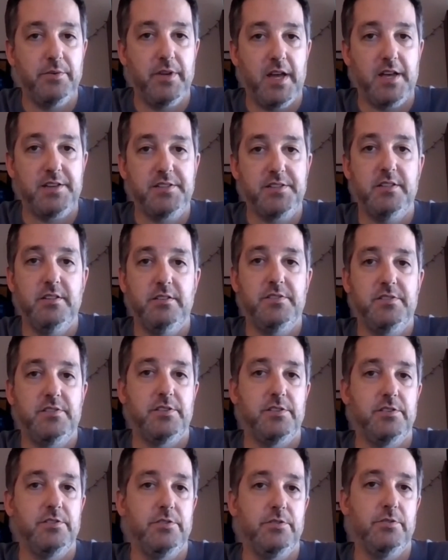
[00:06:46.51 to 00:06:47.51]
We ask you
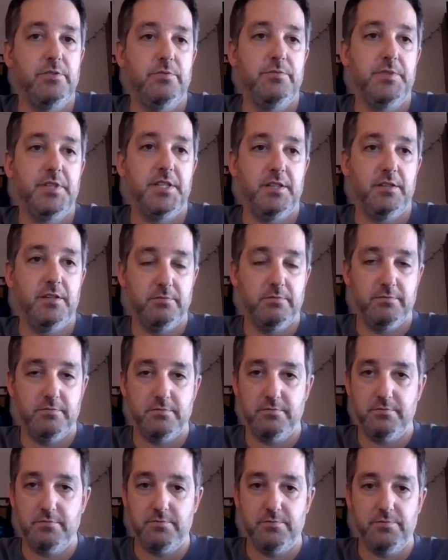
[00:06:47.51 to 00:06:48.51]
to,
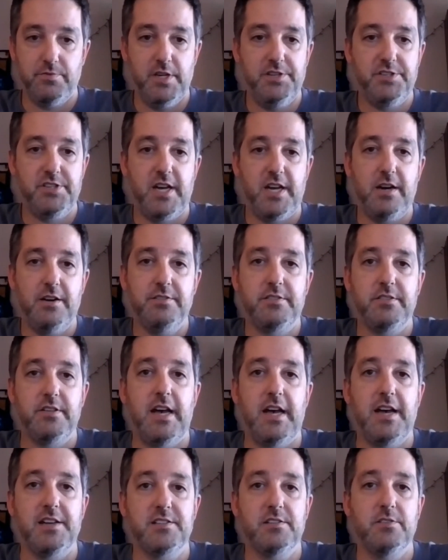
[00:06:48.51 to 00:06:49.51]
reach out
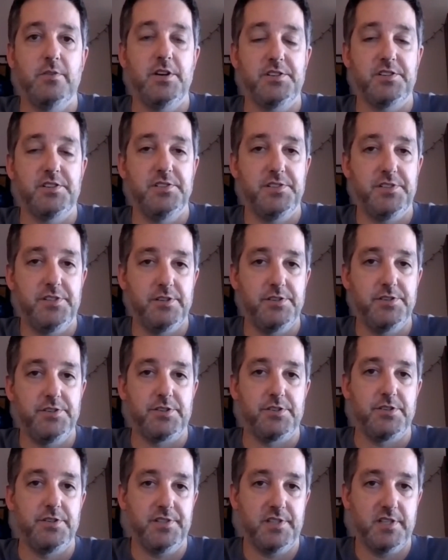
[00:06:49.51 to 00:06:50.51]
to ask questions to your
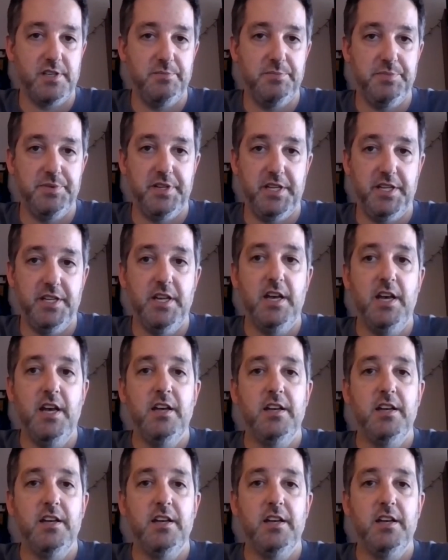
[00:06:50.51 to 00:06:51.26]
insurance company.